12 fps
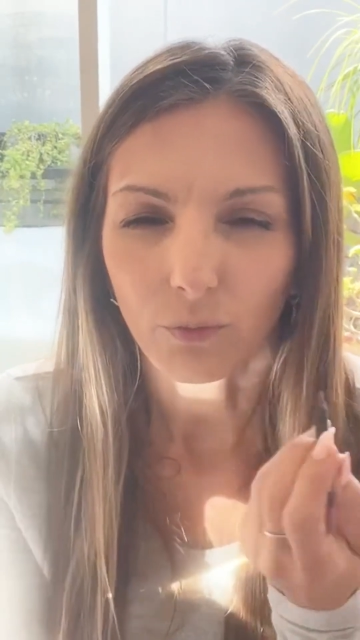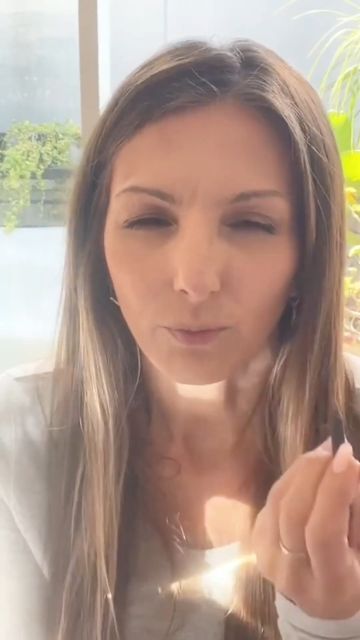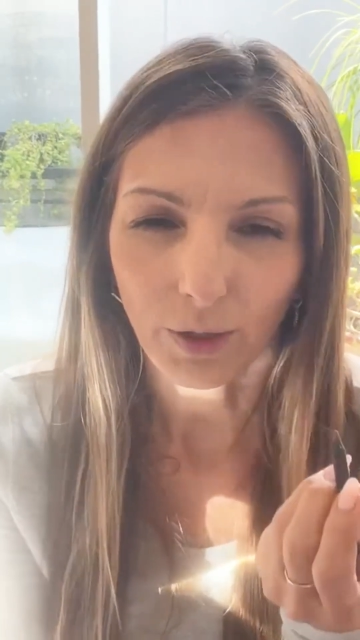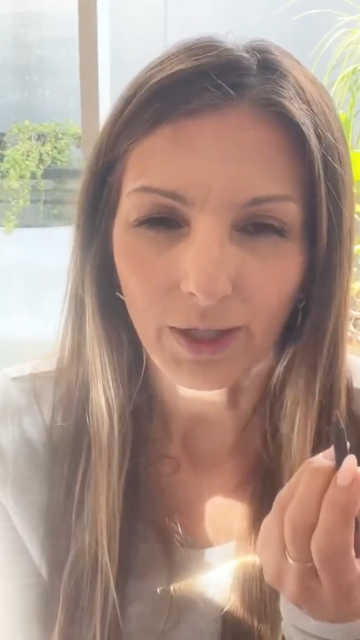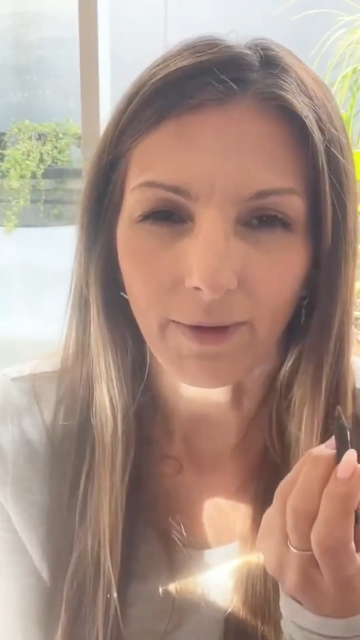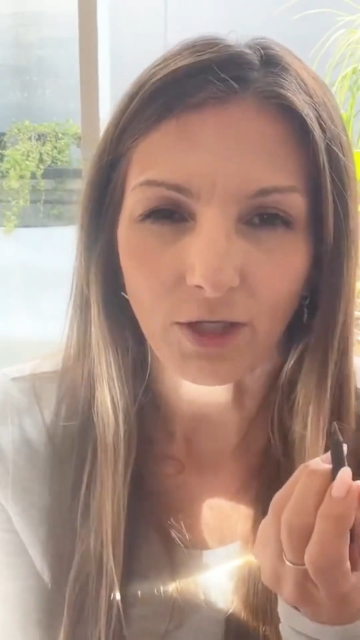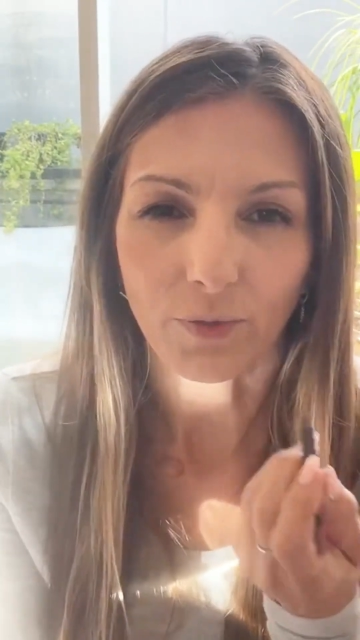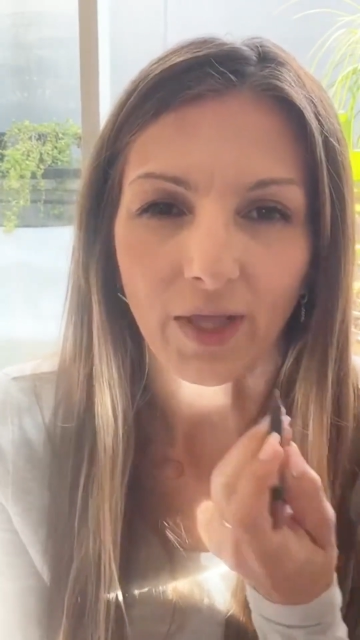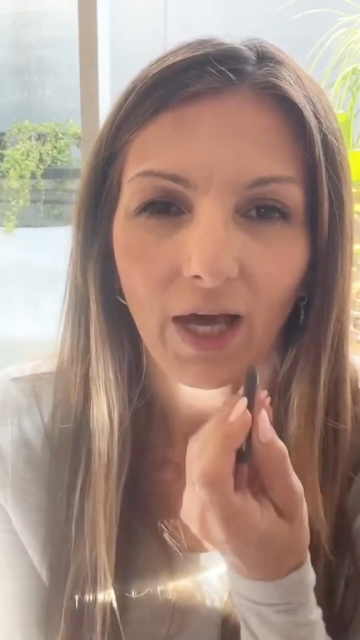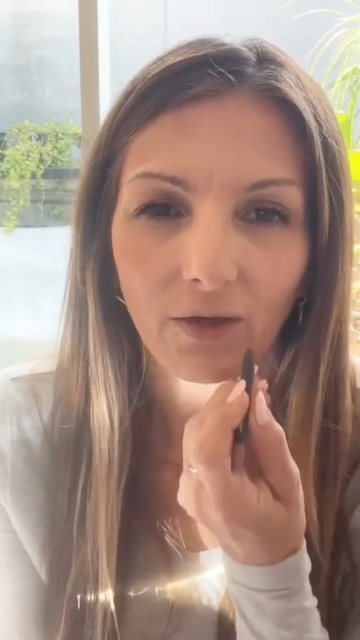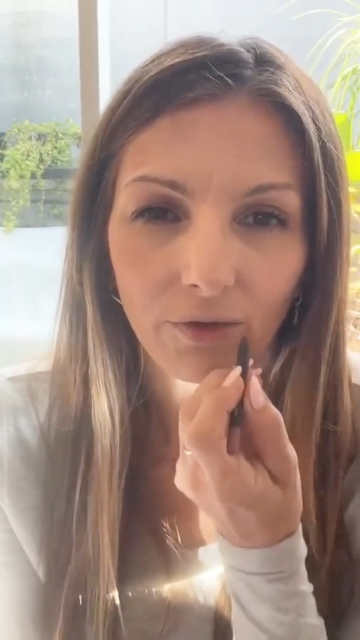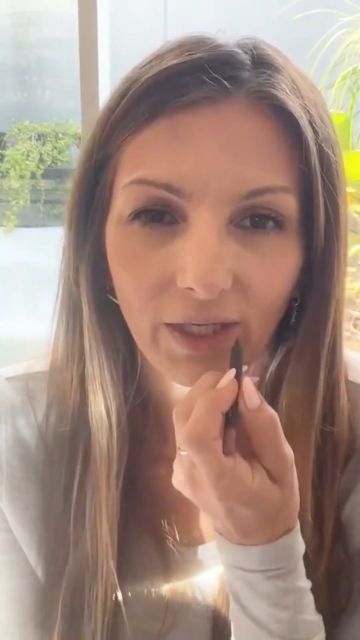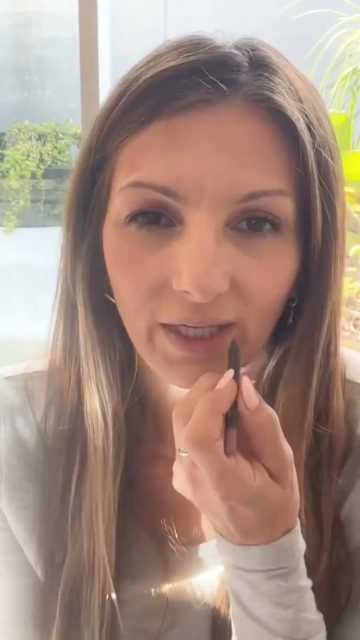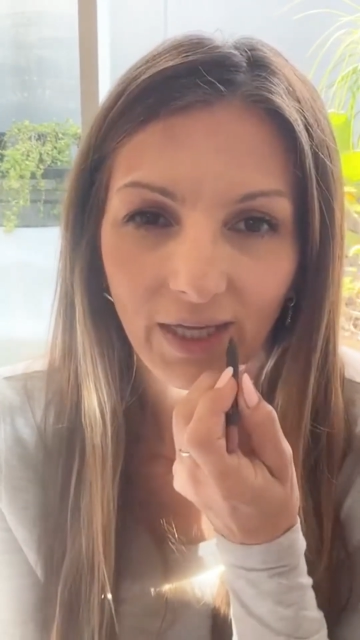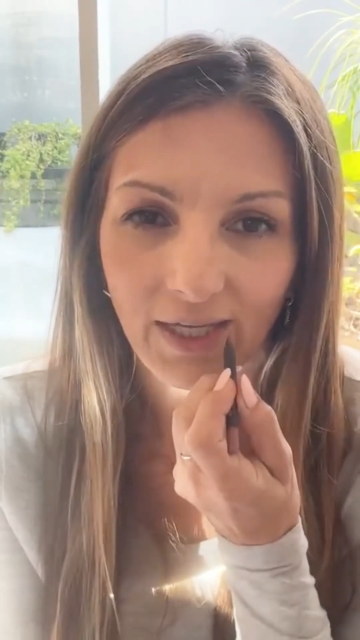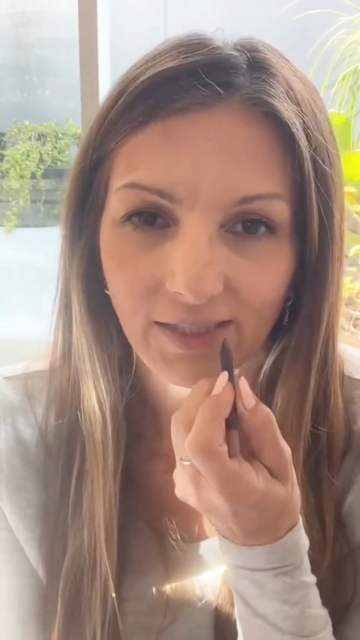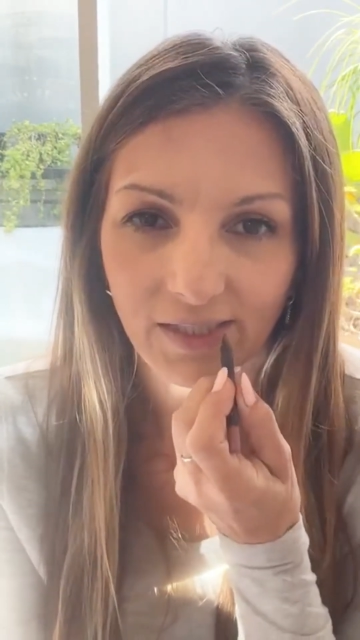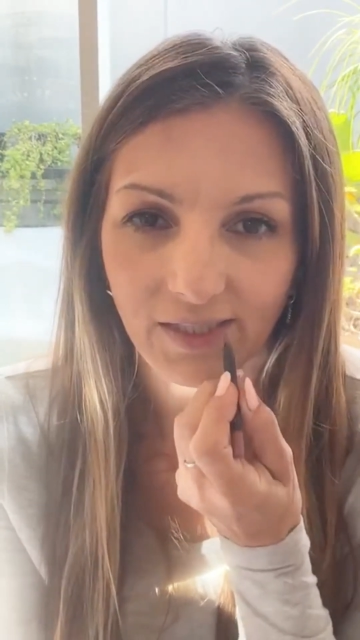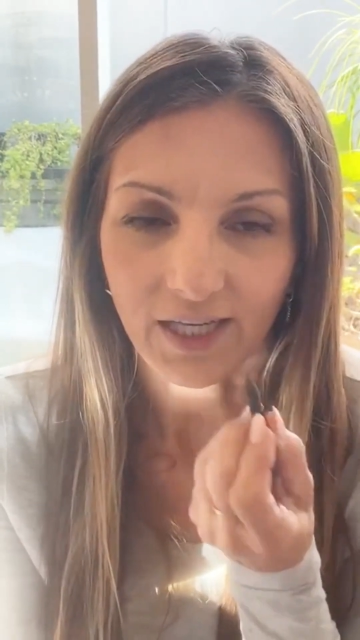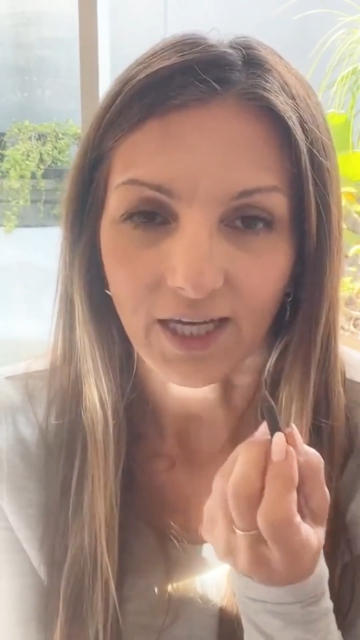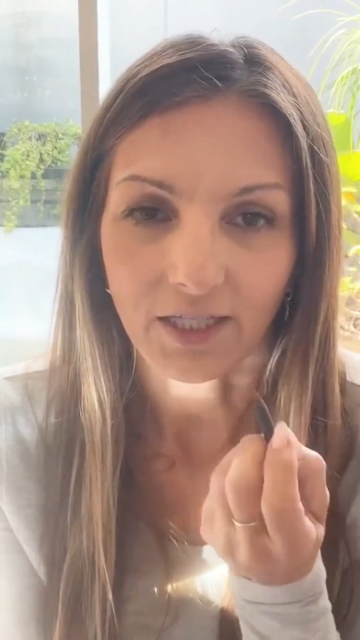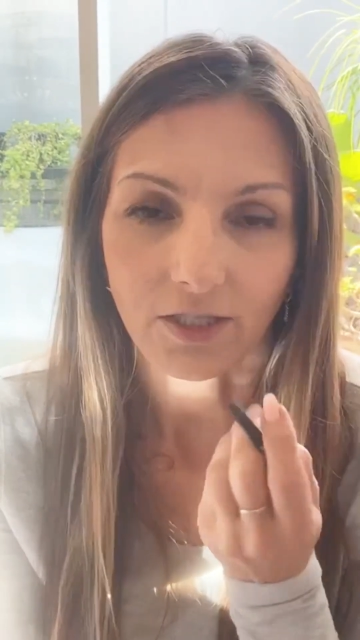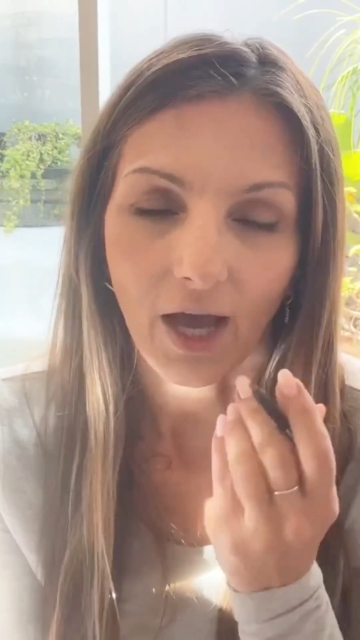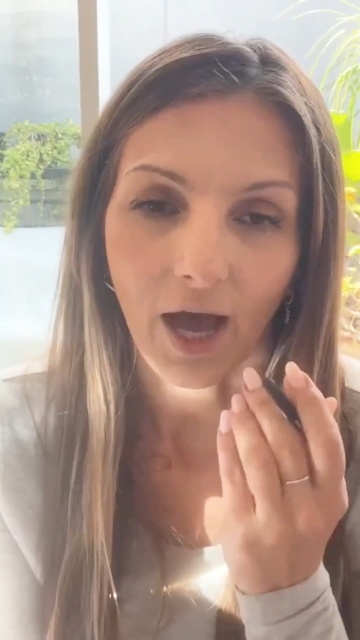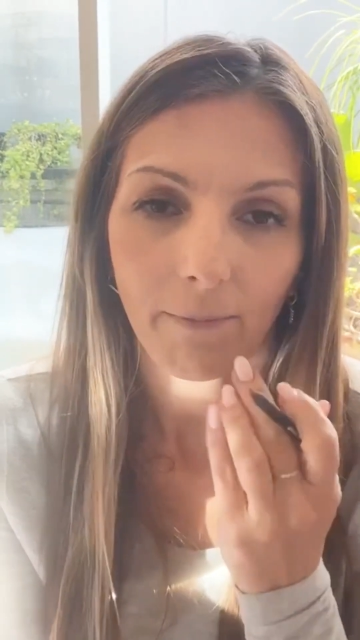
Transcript: pretty much without looking, as I said,